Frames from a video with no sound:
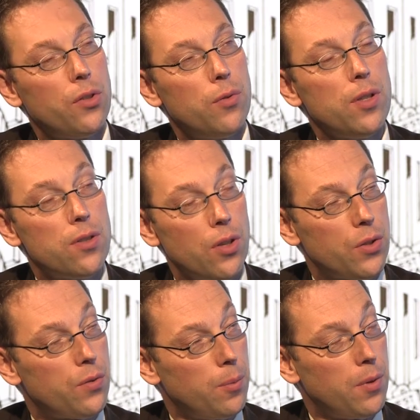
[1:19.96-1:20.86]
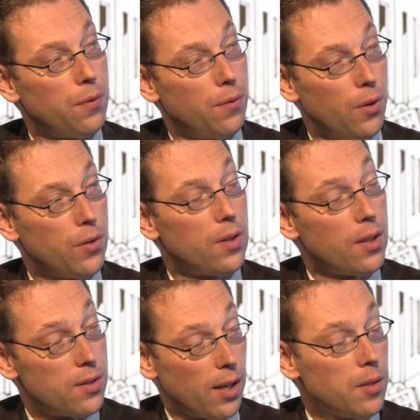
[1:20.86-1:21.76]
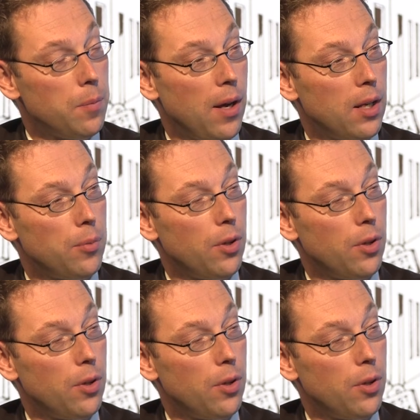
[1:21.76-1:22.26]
the results from the first and second pilot